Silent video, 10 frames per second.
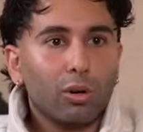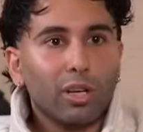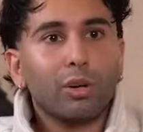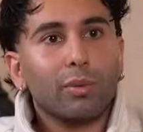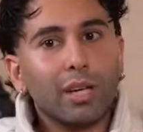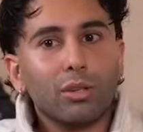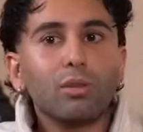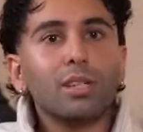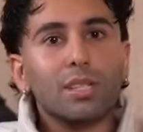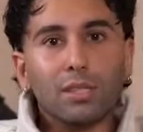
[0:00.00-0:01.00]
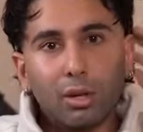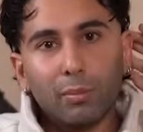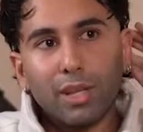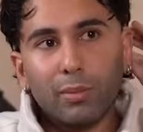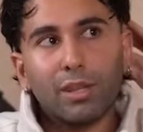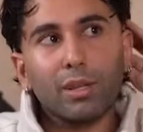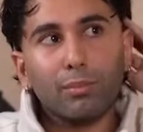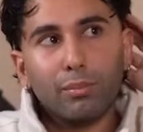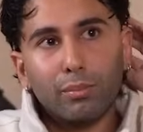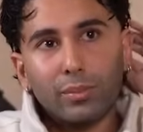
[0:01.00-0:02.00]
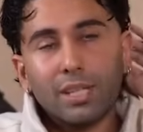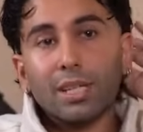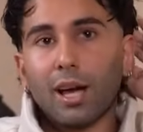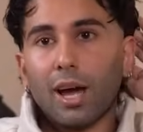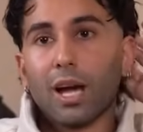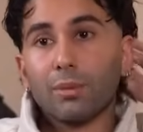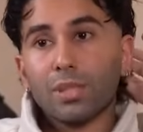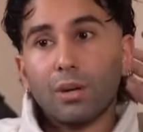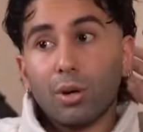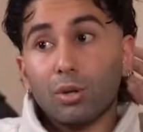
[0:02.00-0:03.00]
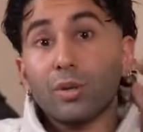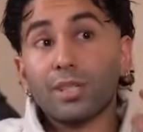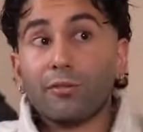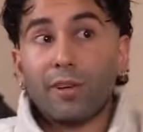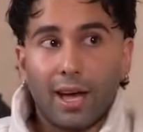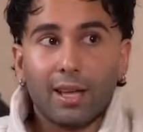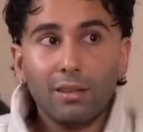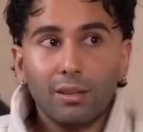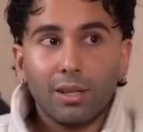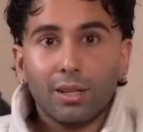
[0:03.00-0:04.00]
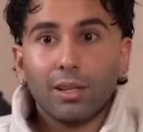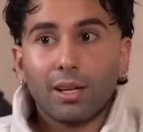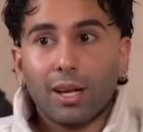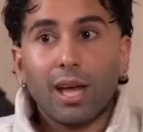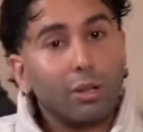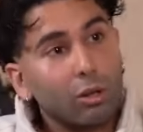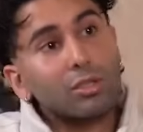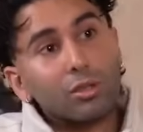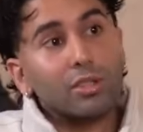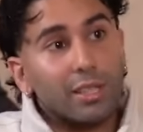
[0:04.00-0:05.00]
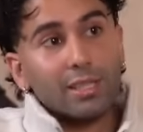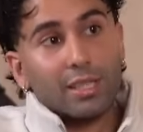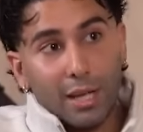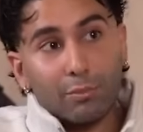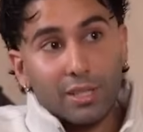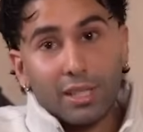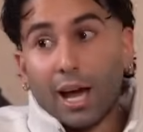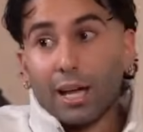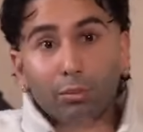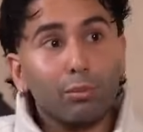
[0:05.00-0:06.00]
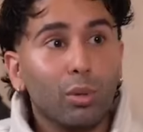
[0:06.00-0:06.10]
walking away and don't disturb them in the see i'm someone who is a fan and also today a celebrity. I am